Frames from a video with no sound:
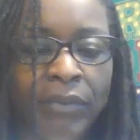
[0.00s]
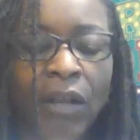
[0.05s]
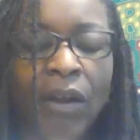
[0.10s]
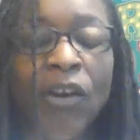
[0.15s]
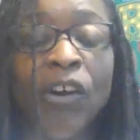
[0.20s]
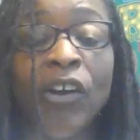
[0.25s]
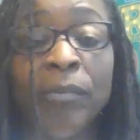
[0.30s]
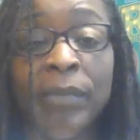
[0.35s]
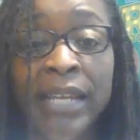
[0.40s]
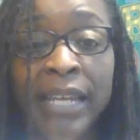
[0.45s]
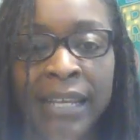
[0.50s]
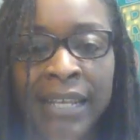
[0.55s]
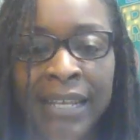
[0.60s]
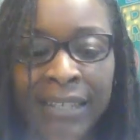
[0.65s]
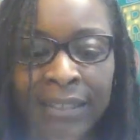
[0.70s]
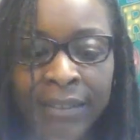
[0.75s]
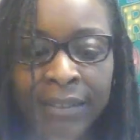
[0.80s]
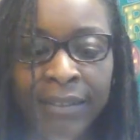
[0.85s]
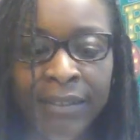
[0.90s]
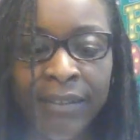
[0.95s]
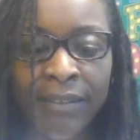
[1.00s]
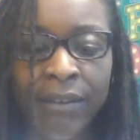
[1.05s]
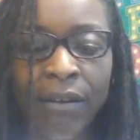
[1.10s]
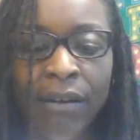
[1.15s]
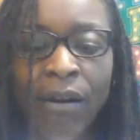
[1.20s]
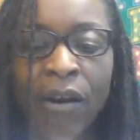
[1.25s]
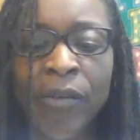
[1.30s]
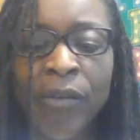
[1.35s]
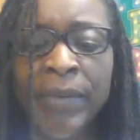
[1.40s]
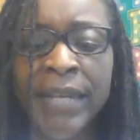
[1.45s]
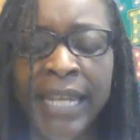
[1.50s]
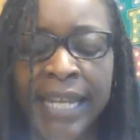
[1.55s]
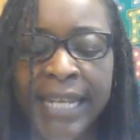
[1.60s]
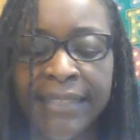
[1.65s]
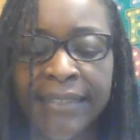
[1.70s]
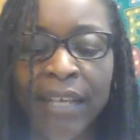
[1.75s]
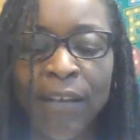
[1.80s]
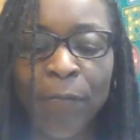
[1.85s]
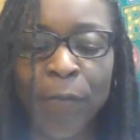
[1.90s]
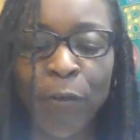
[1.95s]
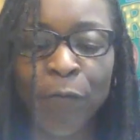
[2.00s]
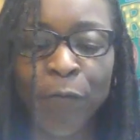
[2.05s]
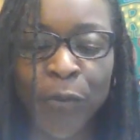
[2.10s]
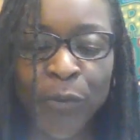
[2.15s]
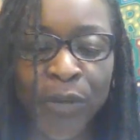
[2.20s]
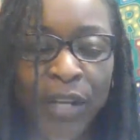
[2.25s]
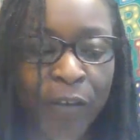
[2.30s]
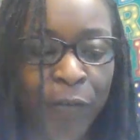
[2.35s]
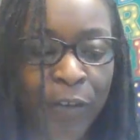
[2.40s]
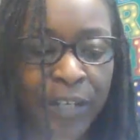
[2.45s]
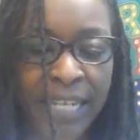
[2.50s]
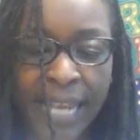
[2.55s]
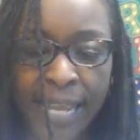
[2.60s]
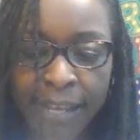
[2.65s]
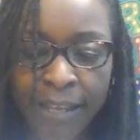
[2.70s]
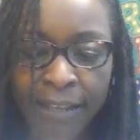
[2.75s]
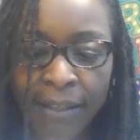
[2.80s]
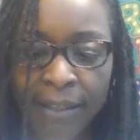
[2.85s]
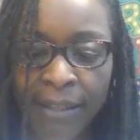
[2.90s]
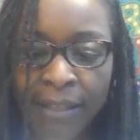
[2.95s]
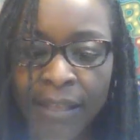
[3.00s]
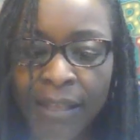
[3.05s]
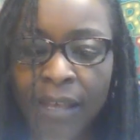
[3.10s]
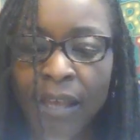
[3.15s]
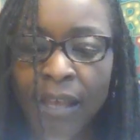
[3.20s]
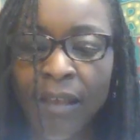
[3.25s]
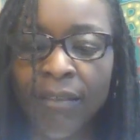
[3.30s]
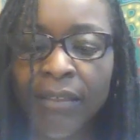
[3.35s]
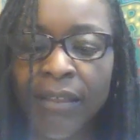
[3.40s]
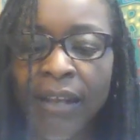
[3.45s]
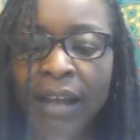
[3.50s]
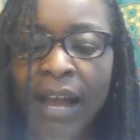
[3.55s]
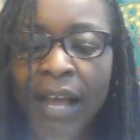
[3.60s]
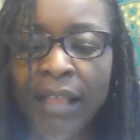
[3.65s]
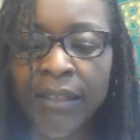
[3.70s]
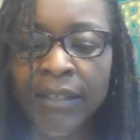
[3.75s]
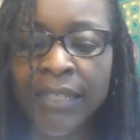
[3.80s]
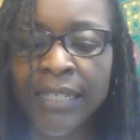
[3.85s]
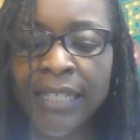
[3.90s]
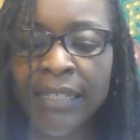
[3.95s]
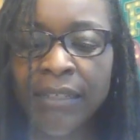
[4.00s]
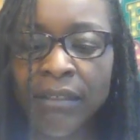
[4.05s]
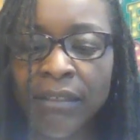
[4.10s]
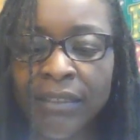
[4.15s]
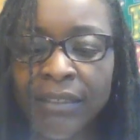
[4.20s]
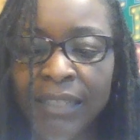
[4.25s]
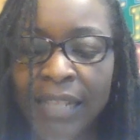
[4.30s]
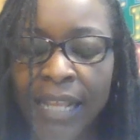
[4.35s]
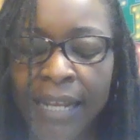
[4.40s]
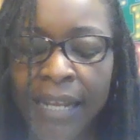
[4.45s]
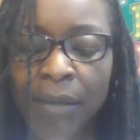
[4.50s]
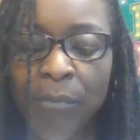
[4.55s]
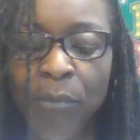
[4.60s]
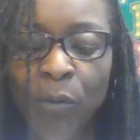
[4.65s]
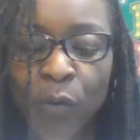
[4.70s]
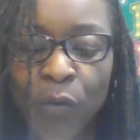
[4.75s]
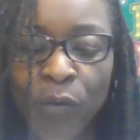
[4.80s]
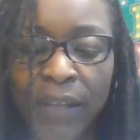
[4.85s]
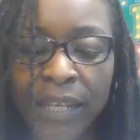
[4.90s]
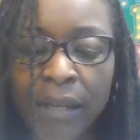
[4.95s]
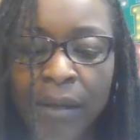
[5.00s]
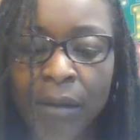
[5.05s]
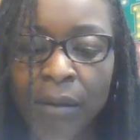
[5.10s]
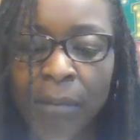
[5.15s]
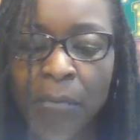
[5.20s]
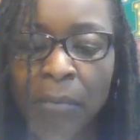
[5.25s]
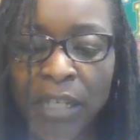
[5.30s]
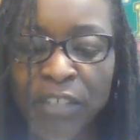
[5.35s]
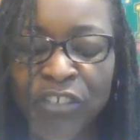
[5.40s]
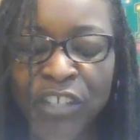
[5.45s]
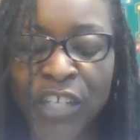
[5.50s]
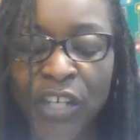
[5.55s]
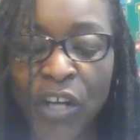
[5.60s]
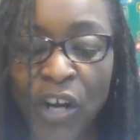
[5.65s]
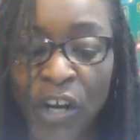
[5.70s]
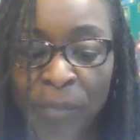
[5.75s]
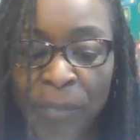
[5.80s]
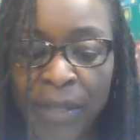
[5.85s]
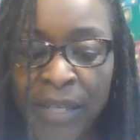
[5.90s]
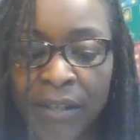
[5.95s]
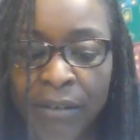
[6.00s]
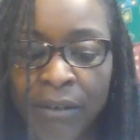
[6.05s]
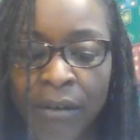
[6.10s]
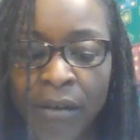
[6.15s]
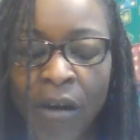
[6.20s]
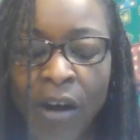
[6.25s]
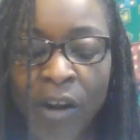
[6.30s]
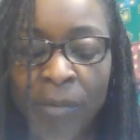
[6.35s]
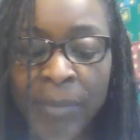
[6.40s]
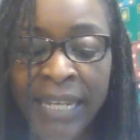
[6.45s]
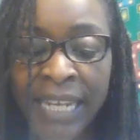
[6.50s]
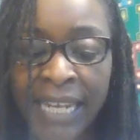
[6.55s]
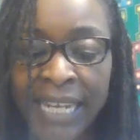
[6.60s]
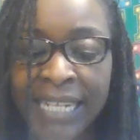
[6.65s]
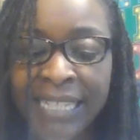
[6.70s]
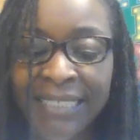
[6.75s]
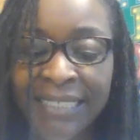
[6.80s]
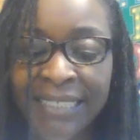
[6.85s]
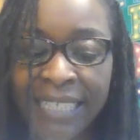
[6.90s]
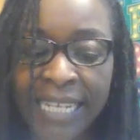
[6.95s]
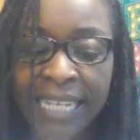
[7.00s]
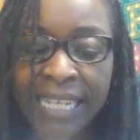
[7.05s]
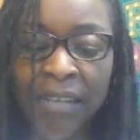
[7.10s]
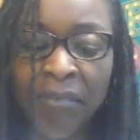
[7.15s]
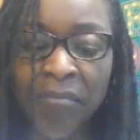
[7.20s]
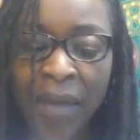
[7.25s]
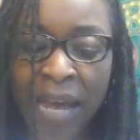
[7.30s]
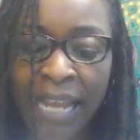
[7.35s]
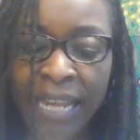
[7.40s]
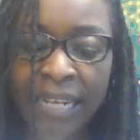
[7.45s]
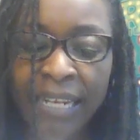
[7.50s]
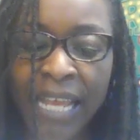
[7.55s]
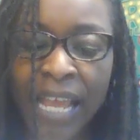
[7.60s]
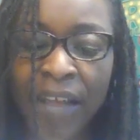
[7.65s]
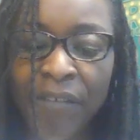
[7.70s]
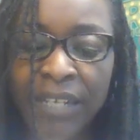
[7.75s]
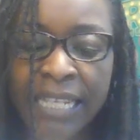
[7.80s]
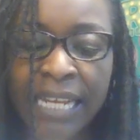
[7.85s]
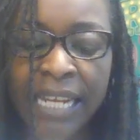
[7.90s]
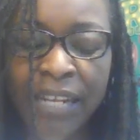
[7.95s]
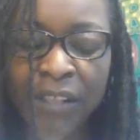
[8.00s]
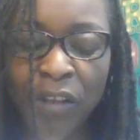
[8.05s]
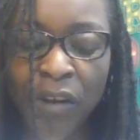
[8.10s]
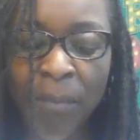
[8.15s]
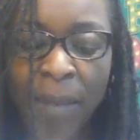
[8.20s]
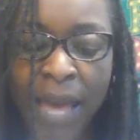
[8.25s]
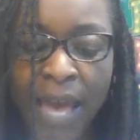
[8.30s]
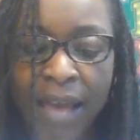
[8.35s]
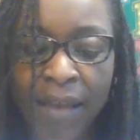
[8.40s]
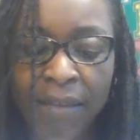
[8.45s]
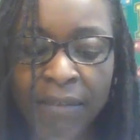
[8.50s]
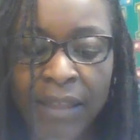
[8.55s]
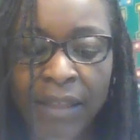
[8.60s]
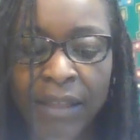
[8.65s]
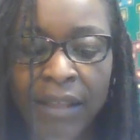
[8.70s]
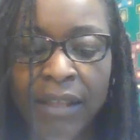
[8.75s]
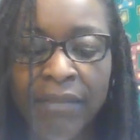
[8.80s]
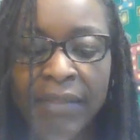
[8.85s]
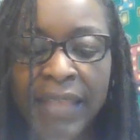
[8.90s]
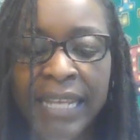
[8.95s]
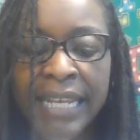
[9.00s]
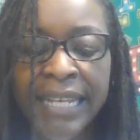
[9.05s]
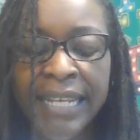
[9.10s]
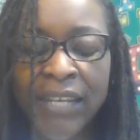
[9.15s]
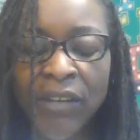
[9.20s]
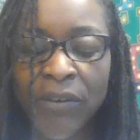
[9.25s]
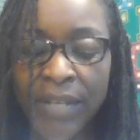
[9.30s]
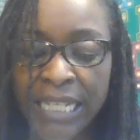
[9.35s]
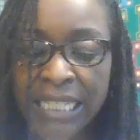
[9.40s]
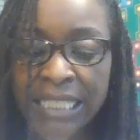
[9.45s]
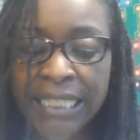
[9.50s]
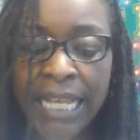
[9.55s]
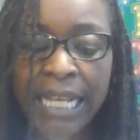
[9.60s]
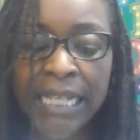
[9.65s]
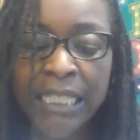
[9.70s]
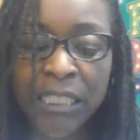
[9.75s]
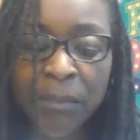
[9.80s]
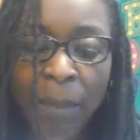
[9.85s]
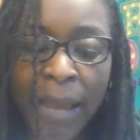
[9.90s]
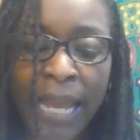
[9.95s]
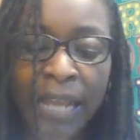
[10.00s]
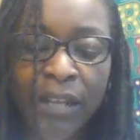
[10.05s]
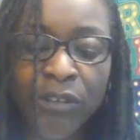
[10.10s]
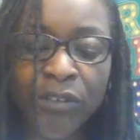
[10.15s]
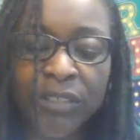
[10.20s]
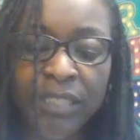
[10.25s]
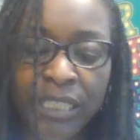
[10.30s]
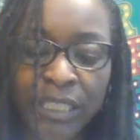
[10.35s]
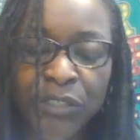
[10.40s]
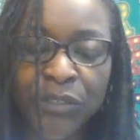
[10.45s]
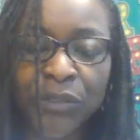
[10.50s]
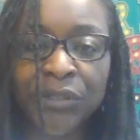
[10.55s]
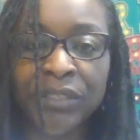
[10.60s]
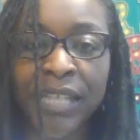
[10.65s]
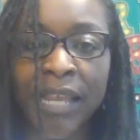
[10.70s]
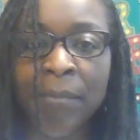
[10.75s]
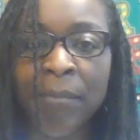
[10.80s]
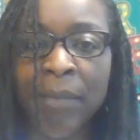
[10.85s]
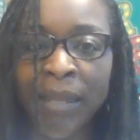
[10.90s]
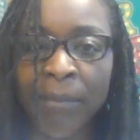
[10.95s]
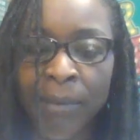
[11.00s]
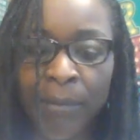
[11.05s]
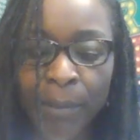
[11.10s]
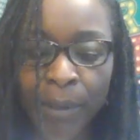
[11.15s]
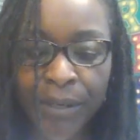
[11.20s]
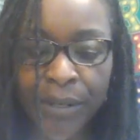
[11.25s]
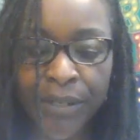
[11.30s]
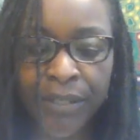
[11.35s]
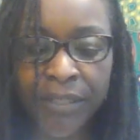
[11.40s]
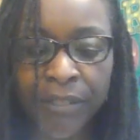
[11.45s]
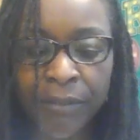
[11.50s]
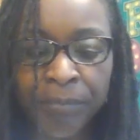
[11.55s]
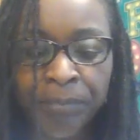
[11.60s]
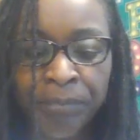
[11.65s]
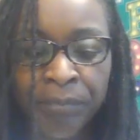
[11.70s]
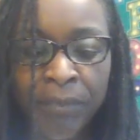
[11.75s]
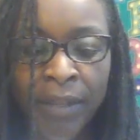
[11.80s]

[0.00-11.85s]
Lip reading: Army ants. Army ants hunt for food every day. The colony looks like a moving, munching carpet. Army ants sting and bite everything in their path. They can kill insects, spiders, lizards, and baby birds.